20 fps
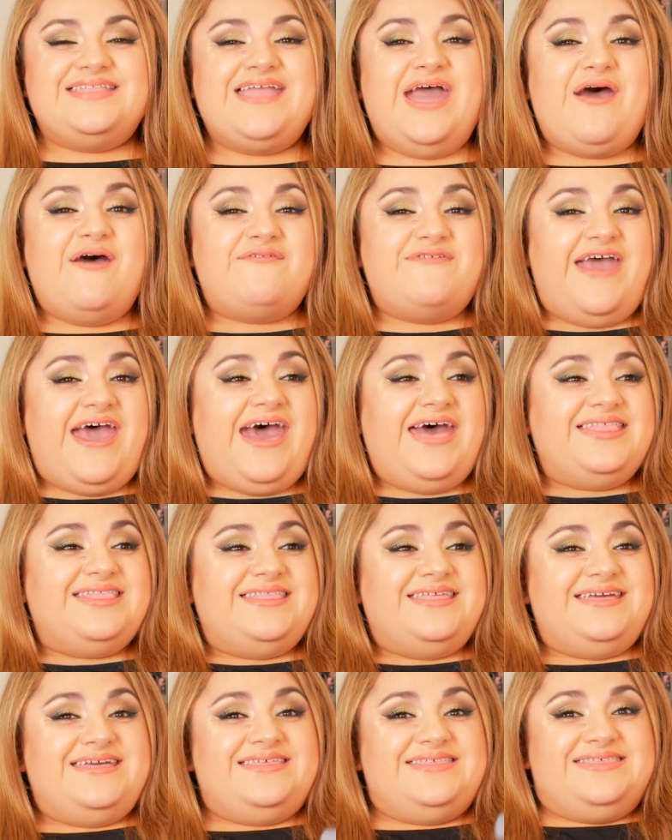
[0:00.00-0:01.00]
Now, I've
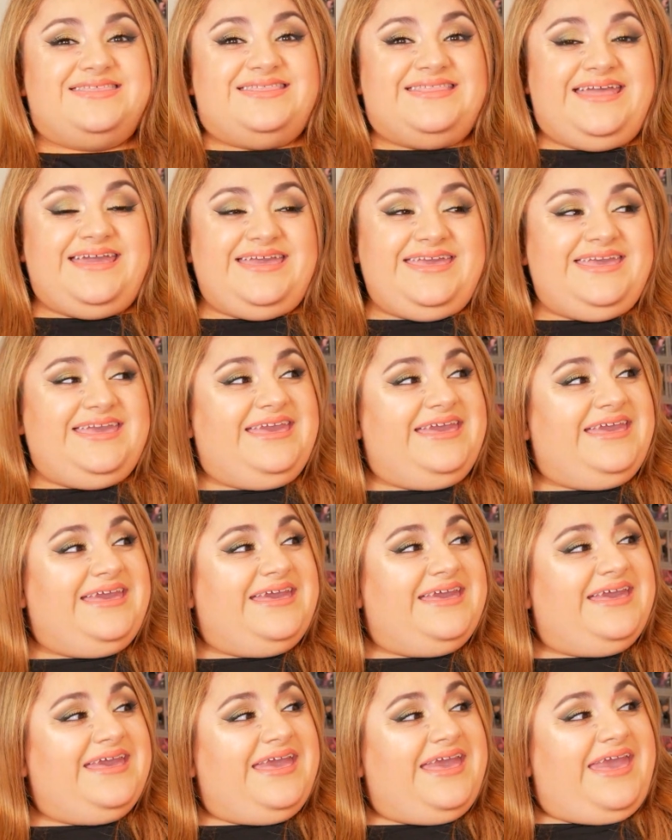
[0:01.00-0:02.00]
had this
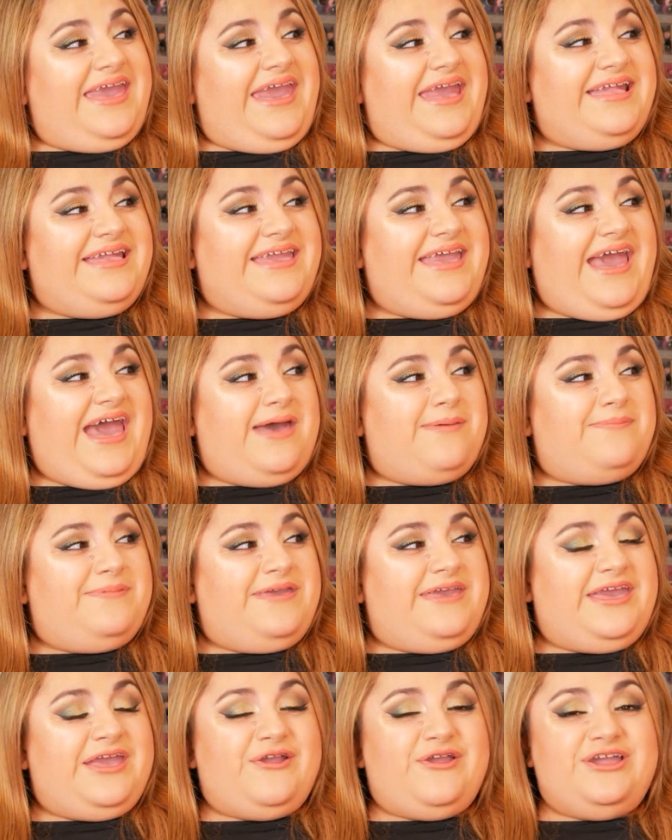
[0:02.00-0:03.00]
Niki and
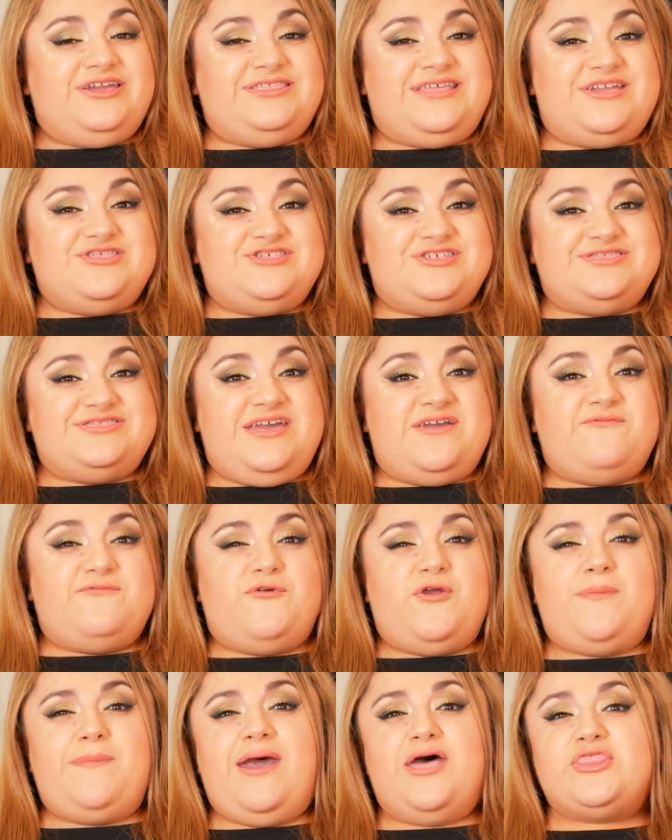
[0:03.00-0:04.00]
Gabi hair extension
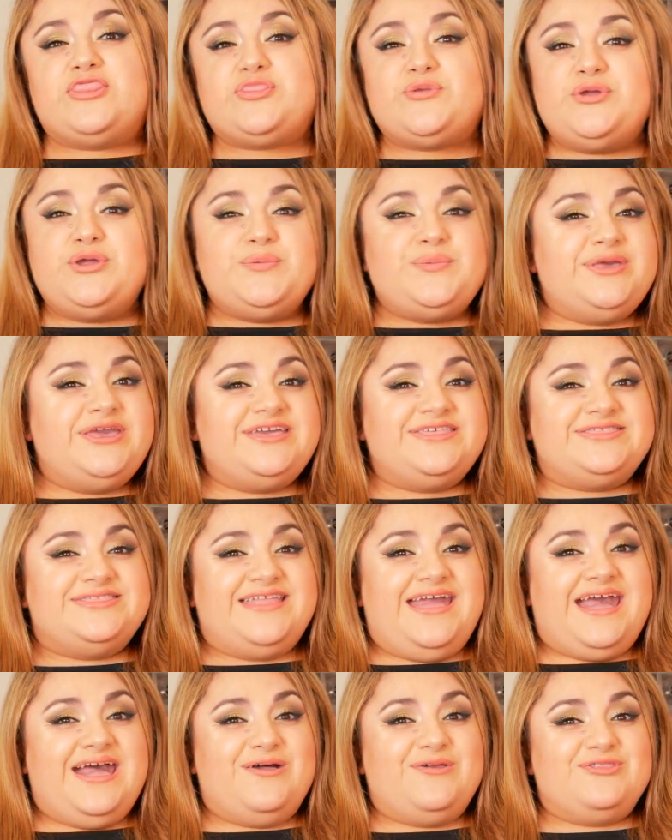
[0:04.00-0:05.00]
set for about 3 weeks
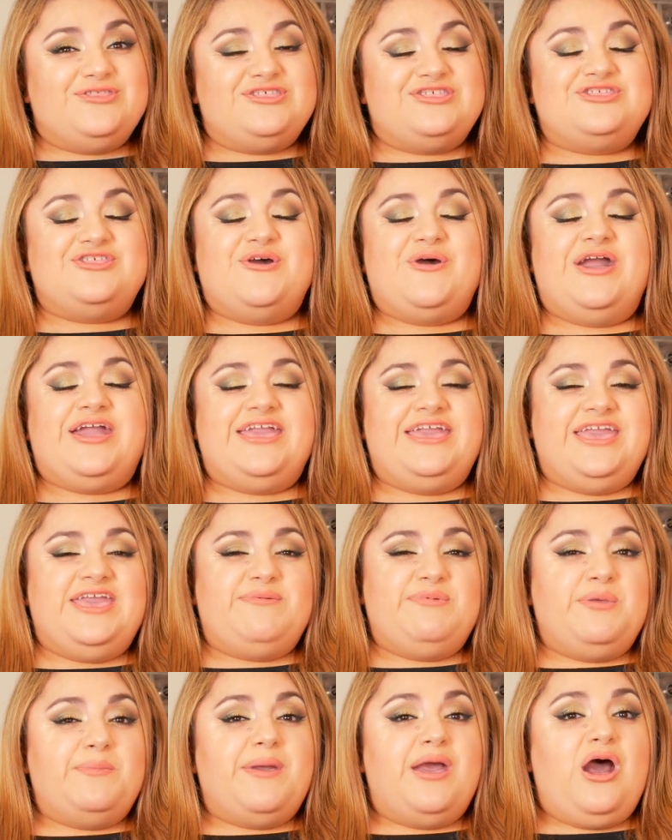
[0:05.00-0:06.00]
now, so I can
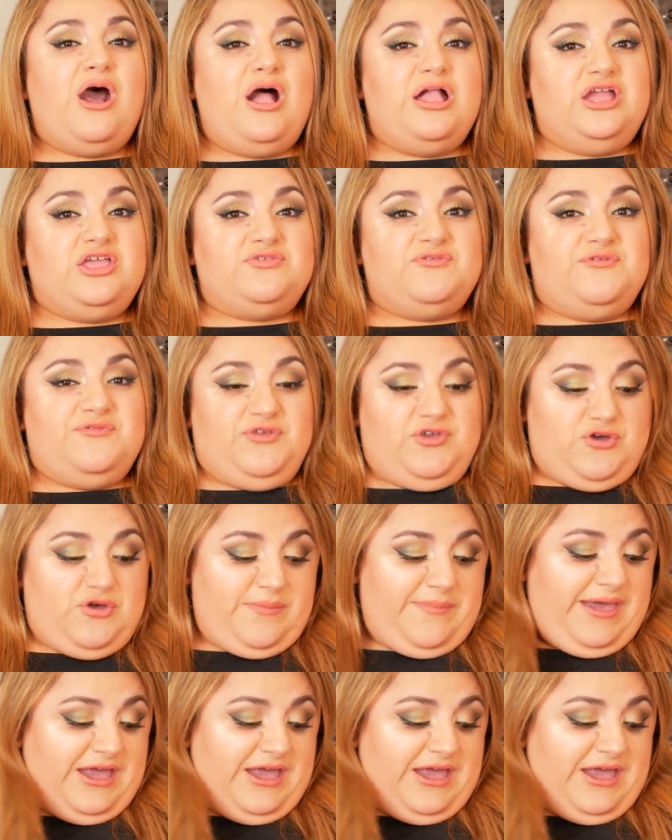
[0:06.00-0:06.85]
give you my honest review.